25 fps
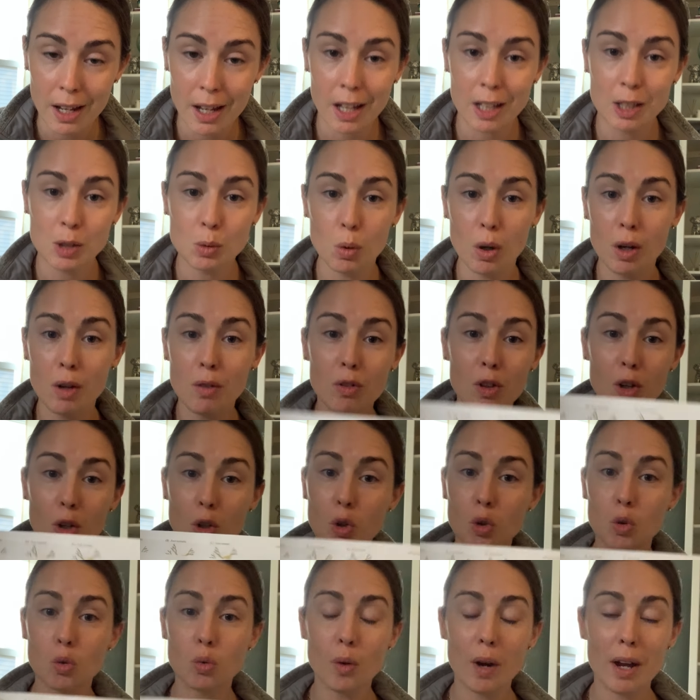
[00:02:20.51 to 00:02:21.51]
It's one of the
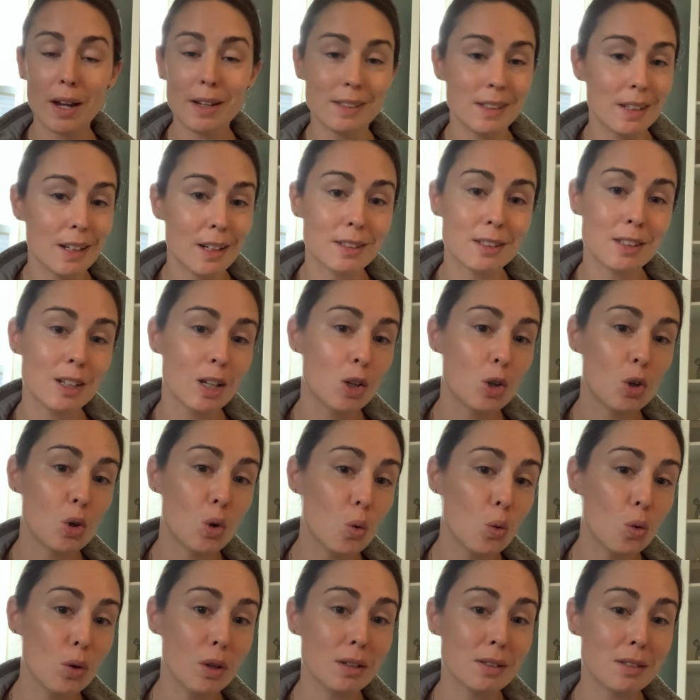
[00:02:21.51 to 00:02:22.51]
craziest and
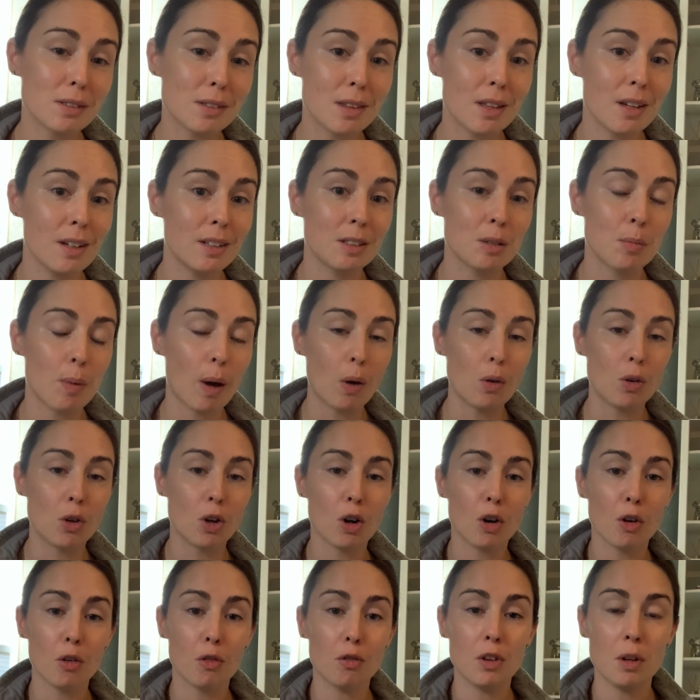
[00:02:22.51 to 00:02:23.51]
coolest things about
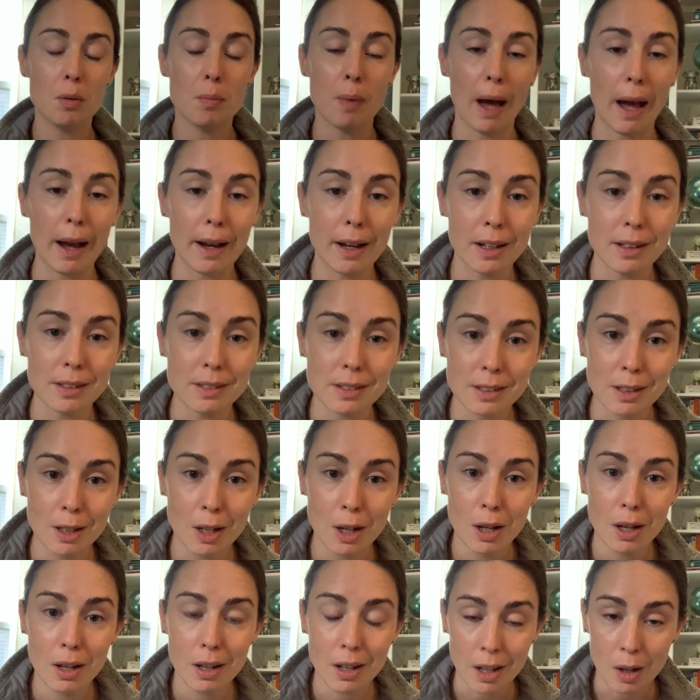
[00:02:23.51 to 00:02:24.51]
neurofeedback is
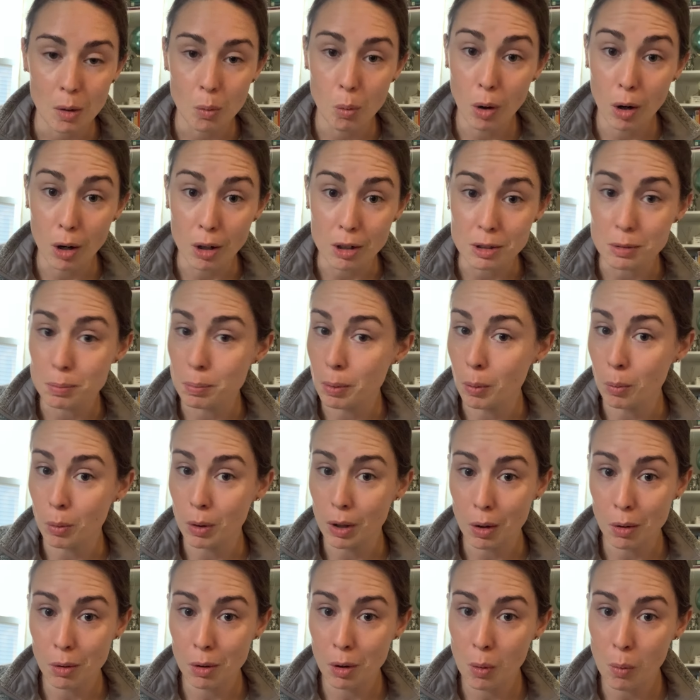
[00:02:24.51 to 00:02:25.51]
it works, but we
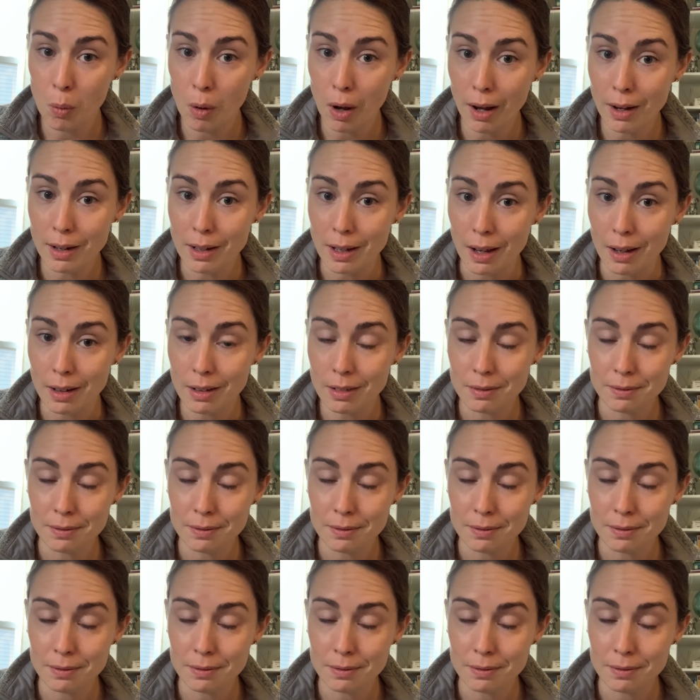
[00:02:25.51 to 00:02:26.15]
don't know why yet.